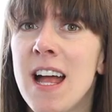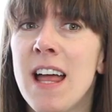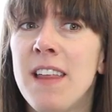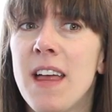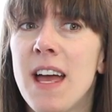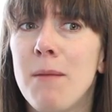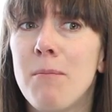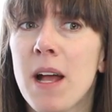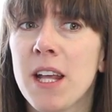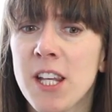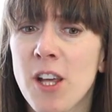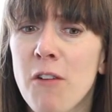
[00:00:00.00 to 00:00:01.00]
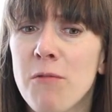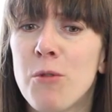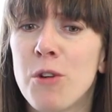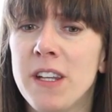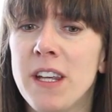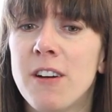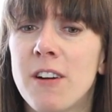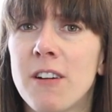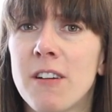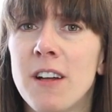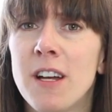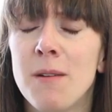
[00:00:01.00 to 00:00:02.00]
And then my sophomore
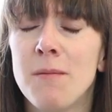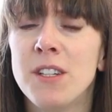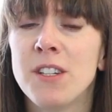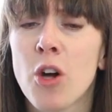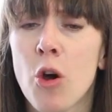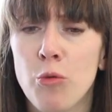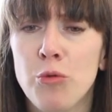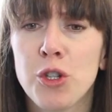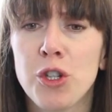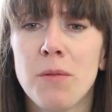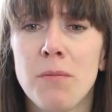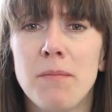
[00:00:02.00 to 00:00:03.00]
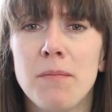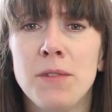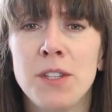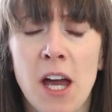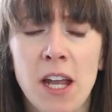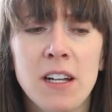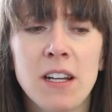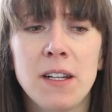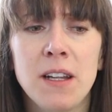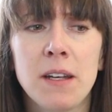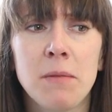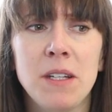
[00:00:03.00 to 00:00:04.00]
year, the coach gently
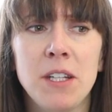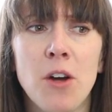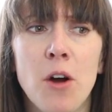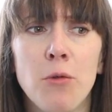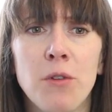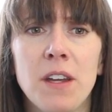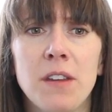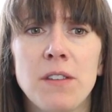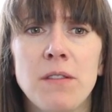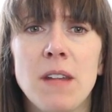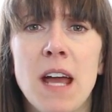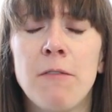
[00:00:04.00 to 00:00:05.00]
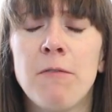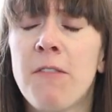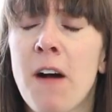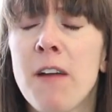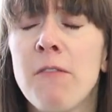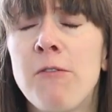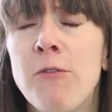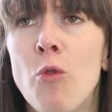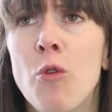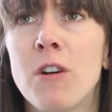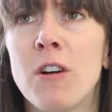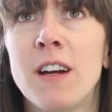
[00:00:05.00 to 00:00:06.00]
let me know that at
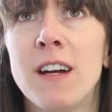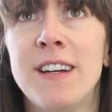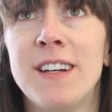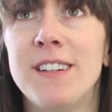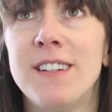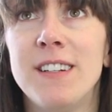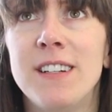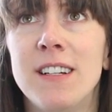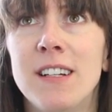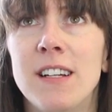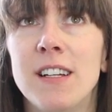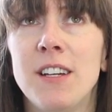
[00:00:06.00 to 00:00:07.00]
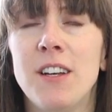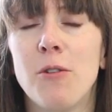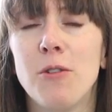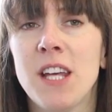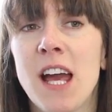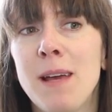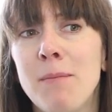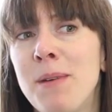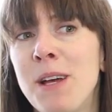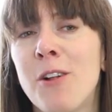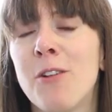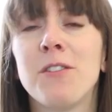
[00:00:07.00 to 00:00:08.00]
5'4 and, you know, yay
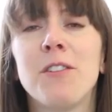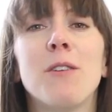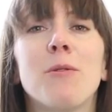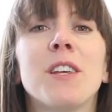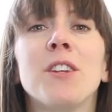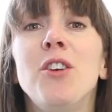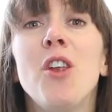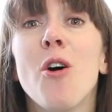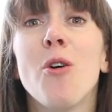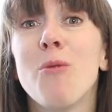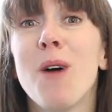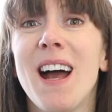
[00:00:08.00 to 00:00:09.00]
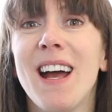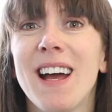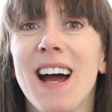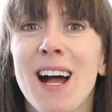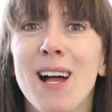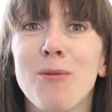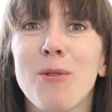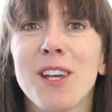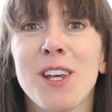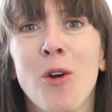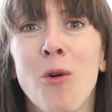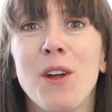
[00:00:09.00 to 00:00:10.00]
builds, there was no way I
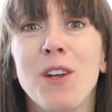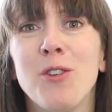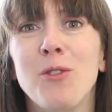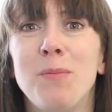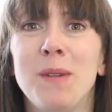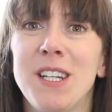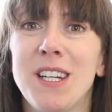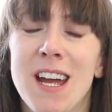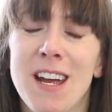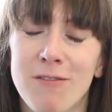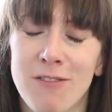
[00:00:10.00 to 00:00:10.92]
was going to be a